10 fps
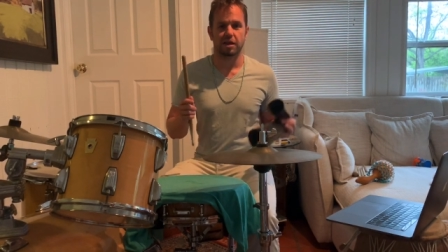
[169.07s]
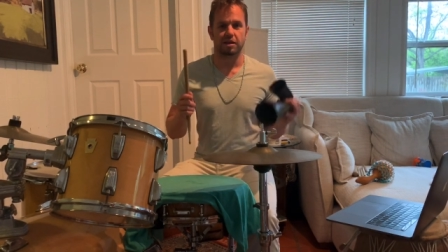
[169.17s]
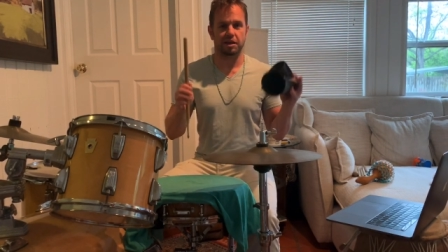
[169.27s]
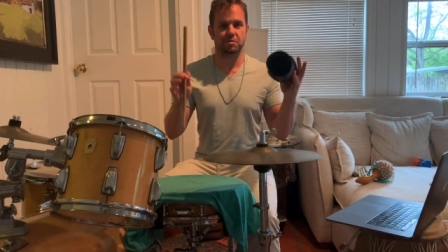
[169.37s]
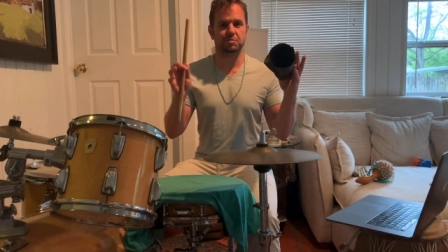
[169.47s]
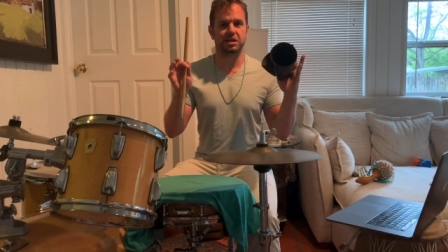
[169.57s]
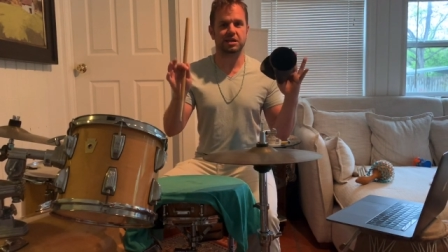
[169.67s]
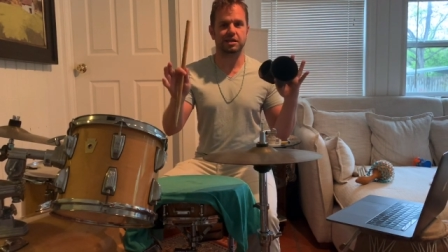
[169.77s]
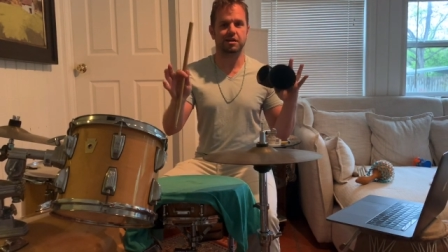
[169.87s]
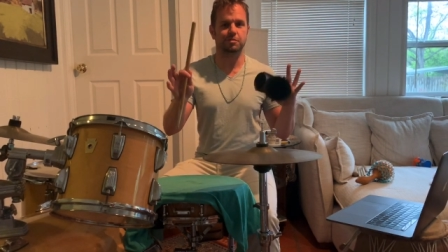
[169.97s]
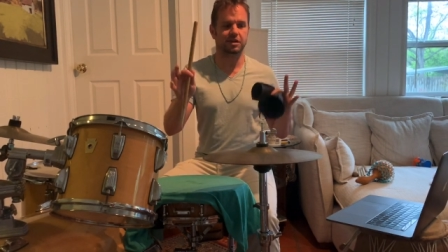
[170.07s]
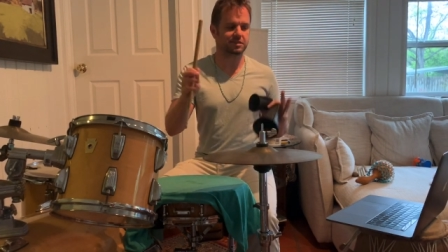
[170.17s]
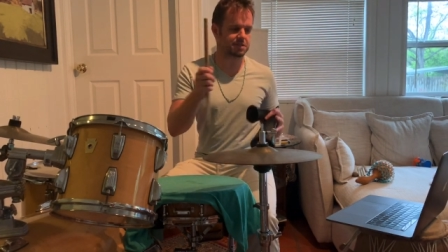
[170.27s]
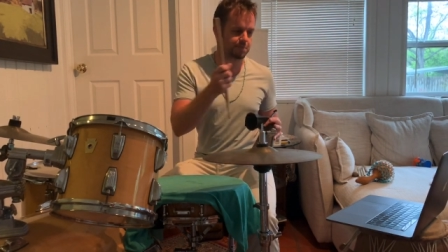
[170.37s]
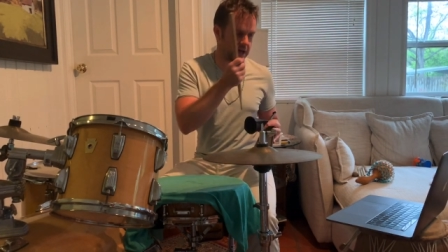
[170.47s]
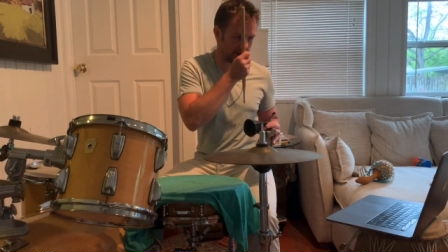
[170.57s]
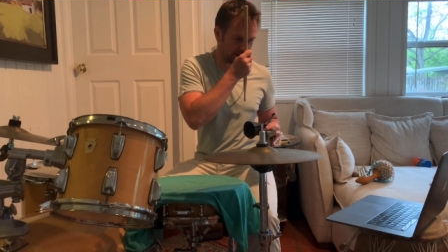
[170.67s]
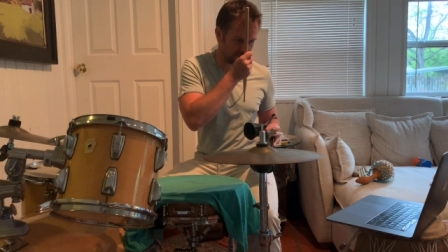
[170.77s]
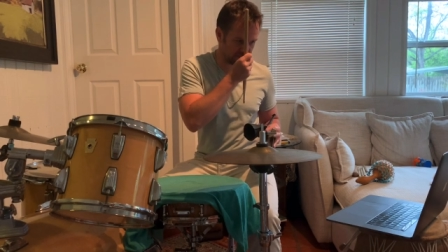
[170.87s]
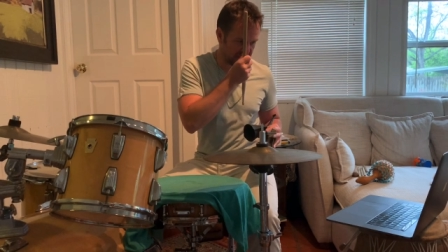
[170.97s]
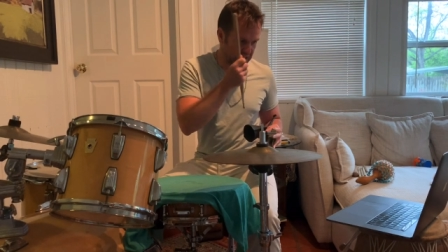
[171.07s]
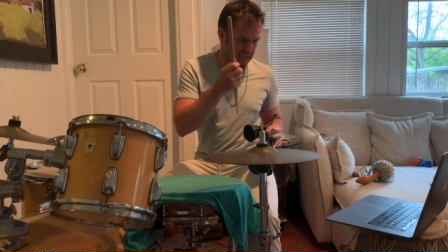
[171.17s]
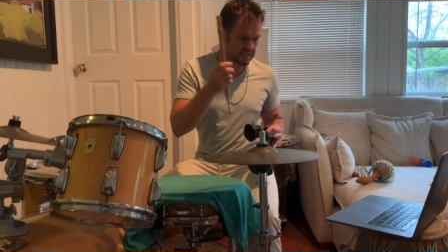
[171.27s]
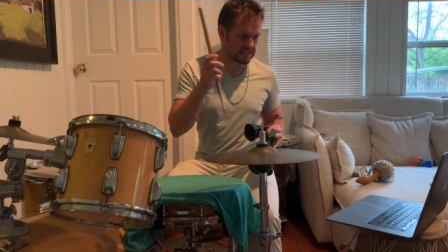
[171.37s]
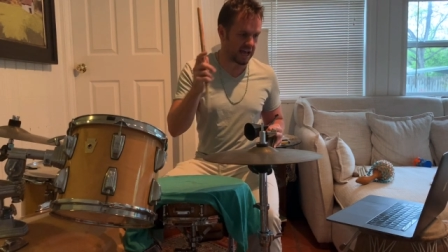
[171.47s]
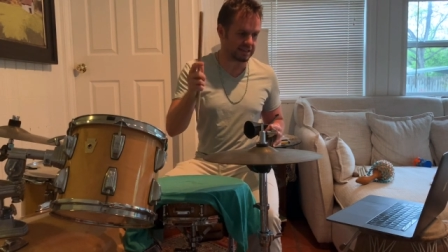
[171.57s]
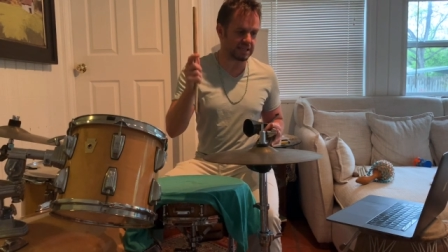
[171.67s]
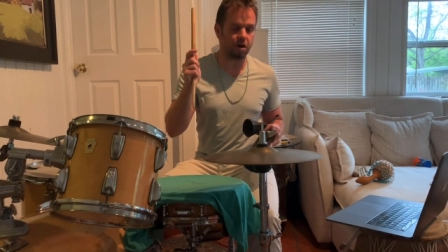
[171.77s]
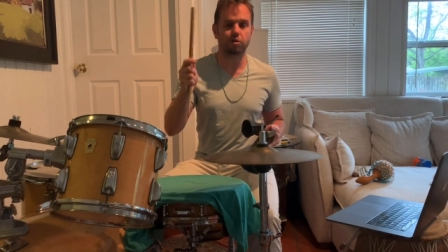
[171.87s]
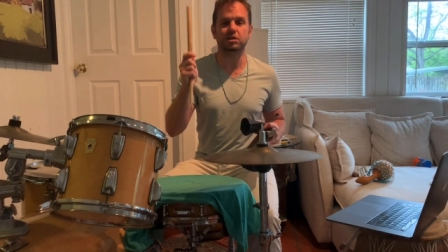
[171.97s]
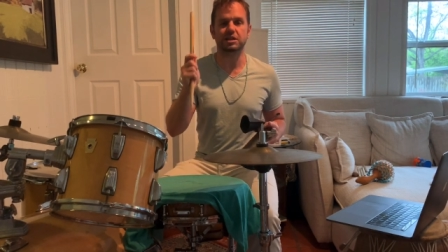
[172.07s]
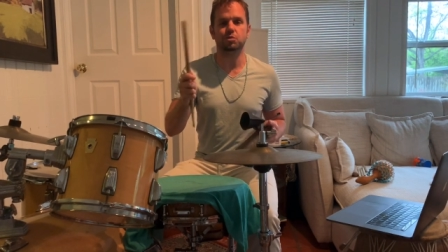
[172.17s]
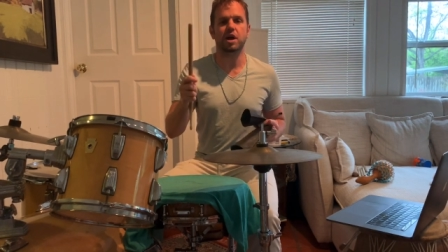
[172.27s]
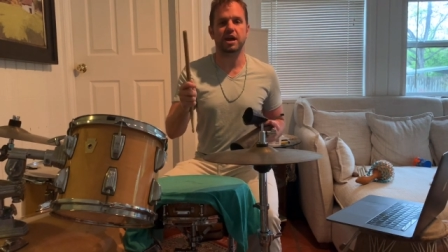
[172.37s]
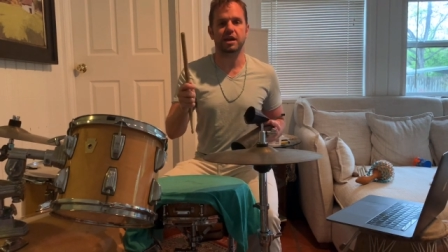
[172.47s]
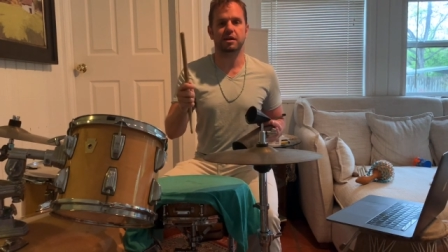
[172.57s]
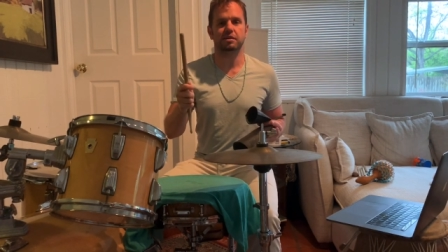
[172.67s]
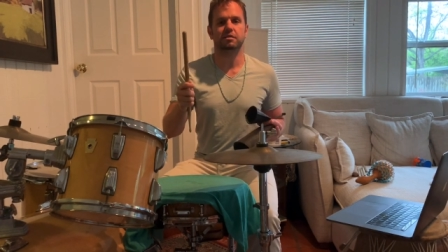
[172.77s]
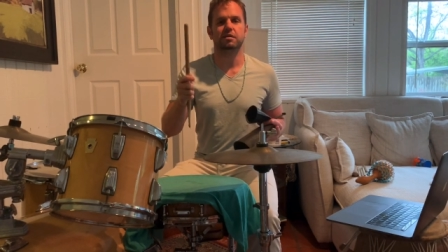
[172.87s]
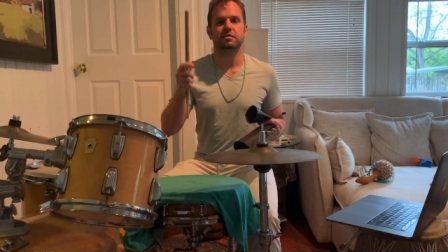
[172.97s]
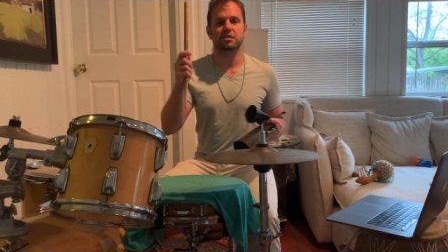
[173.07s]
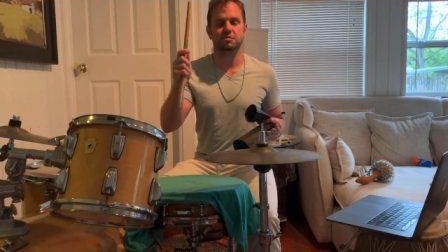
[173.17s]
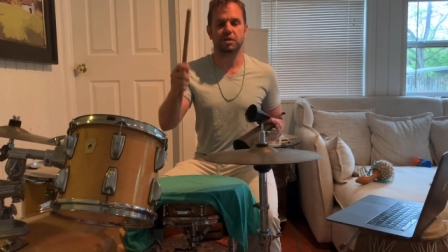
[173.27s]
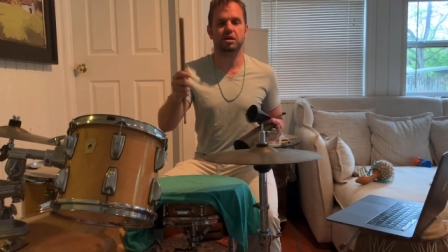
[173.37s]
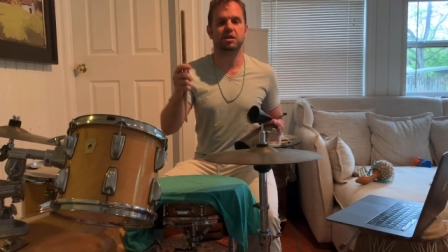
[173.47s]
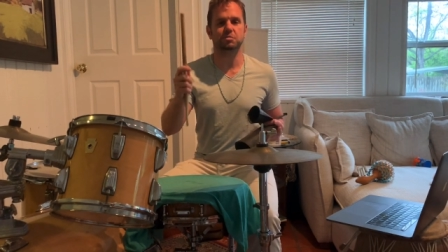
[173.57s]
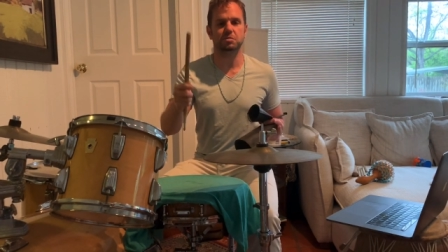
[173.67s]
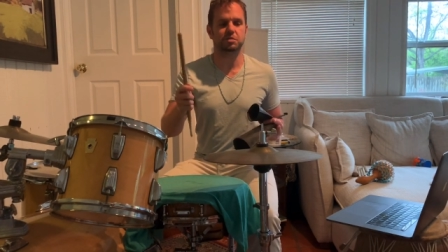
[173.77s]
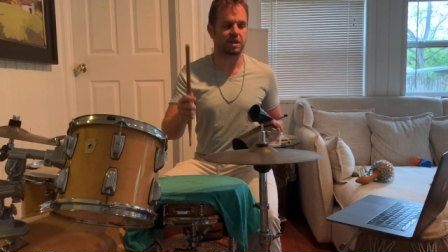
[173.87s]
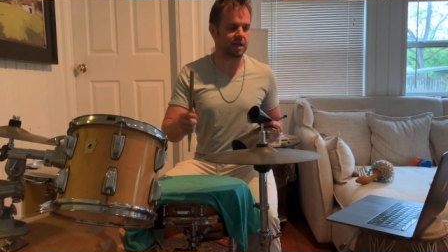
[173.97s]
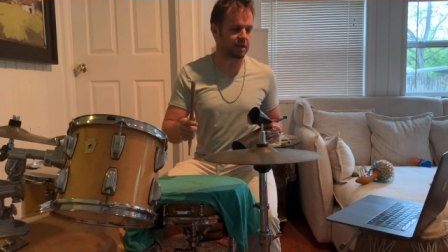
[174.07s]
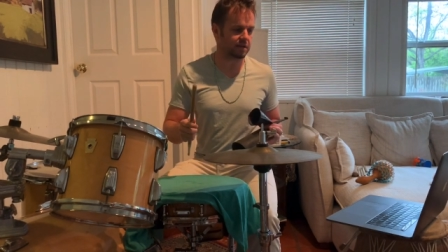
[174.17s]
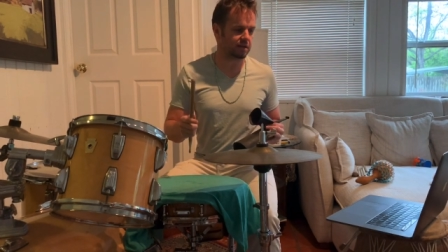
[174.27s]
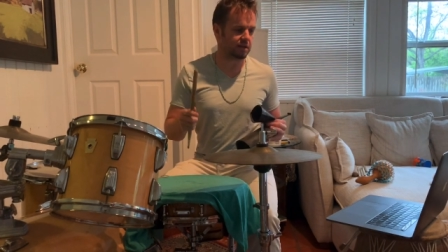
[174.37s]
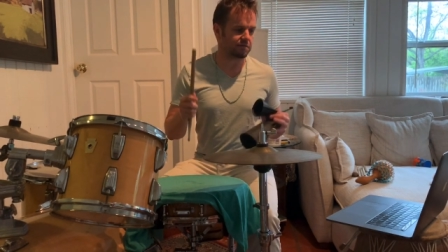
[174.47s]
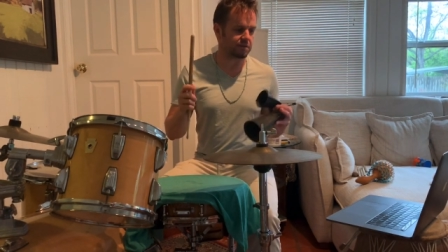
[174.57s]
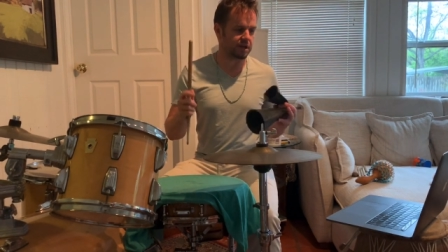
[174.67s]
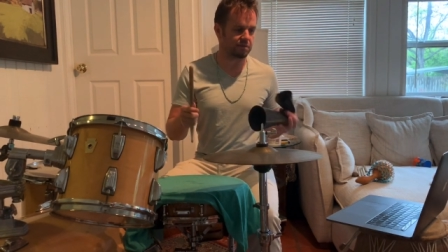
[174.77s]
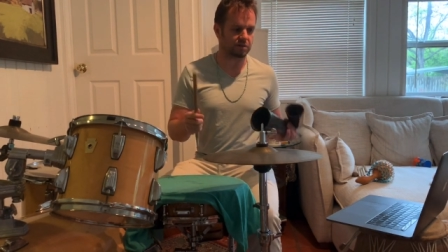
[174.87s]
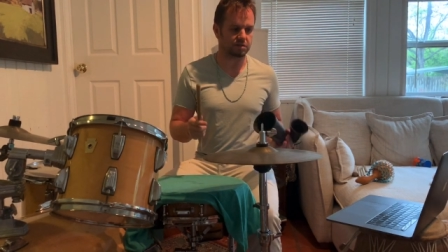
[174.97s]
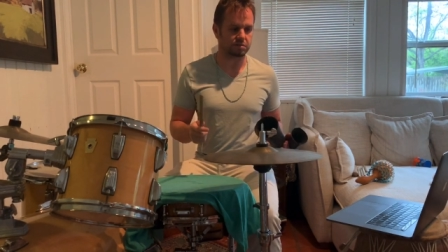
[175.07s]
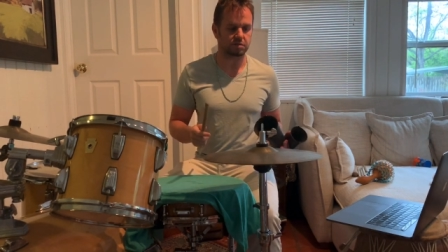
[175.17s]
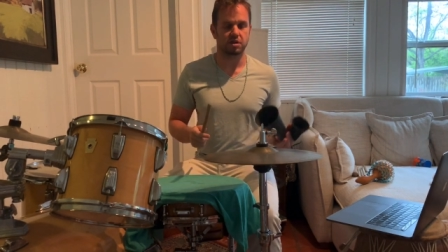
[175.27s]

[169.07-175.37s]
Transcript: Let me be clear about this pattern. It's not the only way that the bell can be played for Yanvalou.